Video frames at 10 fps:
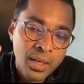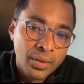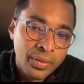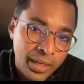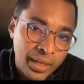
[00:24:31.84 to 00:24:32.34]

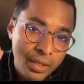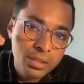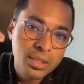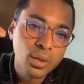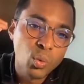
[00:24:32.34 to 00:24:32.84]
that
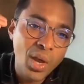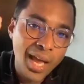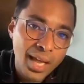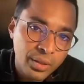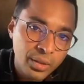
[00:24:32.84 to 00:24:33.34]
additional
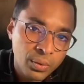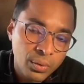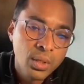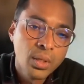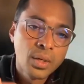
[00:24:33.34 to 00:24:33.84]

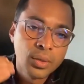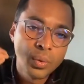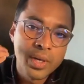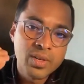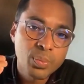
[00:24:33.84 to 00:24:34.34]
value to
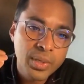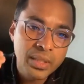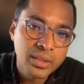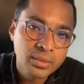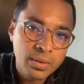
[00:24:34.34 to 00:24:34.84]
interpret
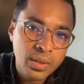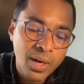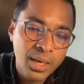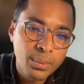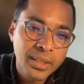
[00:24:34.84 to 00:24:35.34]
these
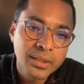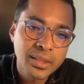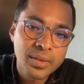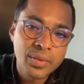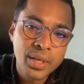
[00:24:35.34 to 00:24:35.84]
requirements
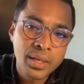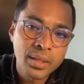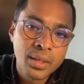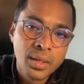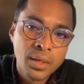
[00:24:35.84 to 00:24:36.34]
and then